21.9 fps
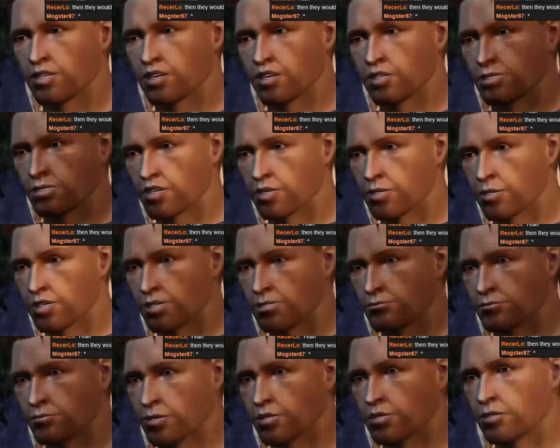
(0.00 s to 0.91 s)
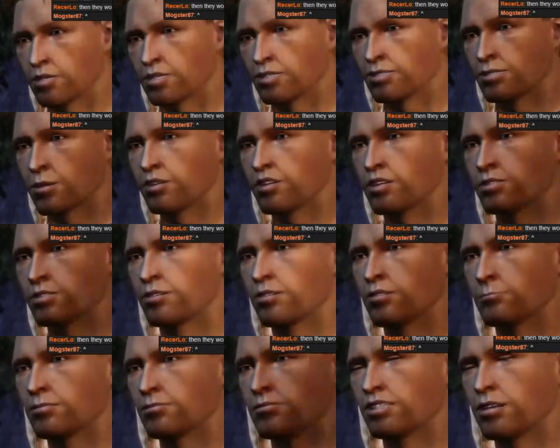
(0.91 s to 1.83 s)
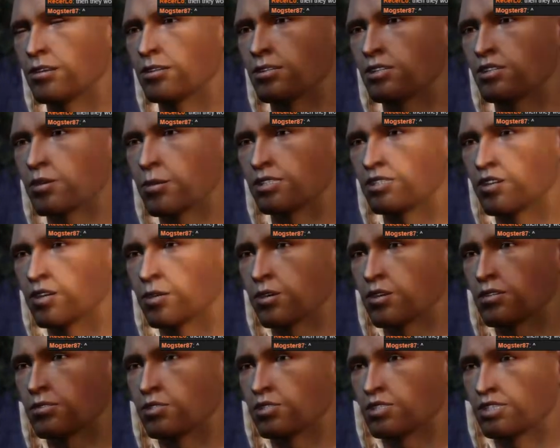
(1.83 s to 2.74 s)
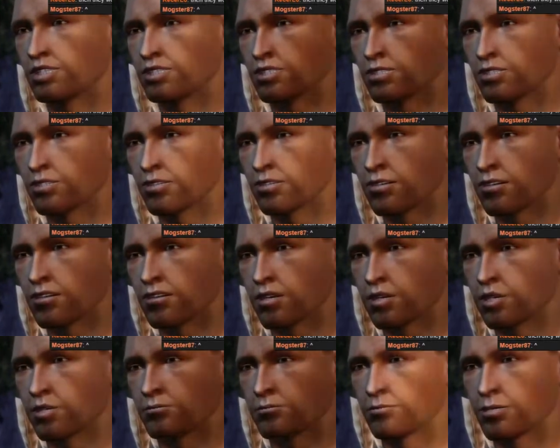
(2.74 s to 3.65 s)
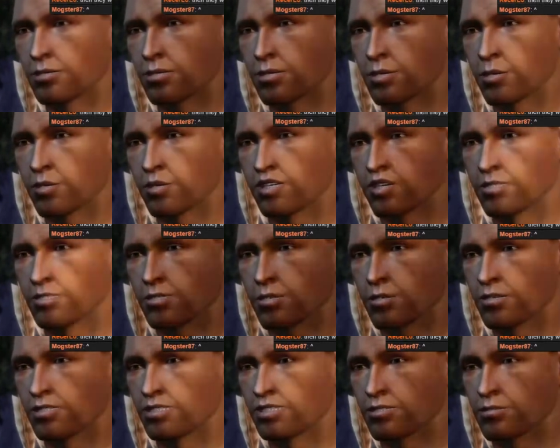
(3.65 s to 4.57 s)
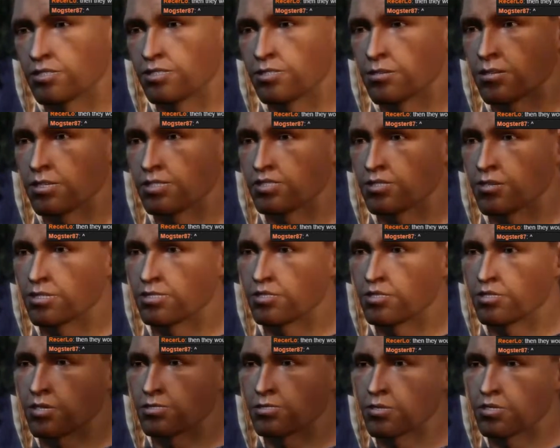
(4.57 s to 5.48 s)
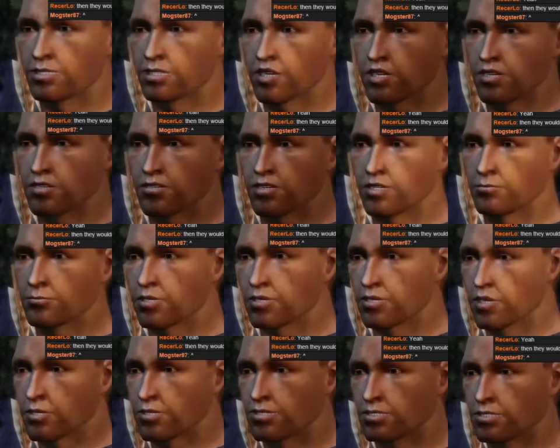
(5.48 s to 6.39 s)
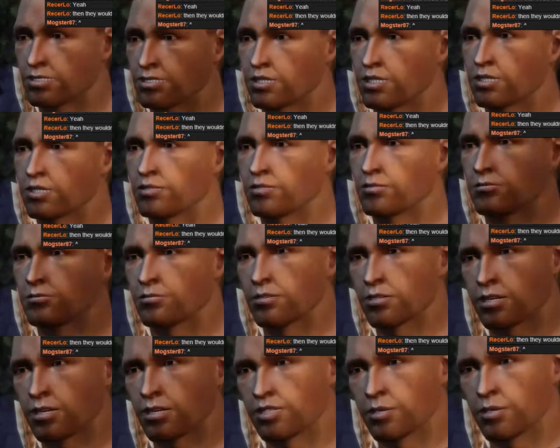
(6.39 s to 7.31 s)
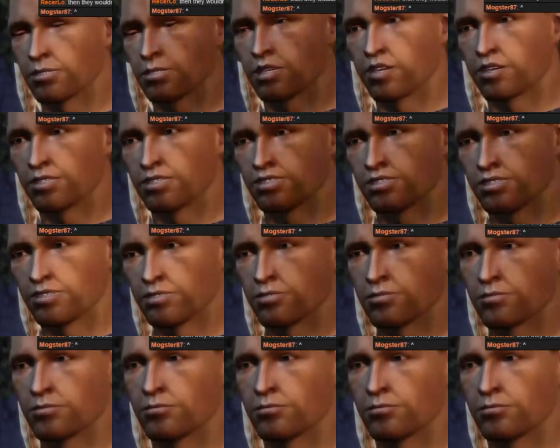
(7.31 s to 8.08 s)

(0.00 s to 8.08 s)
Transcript: Duncan was forced to conscript me, actually, and was she ever furious when he did. I thought she was going to have us both arrested. I was lucky.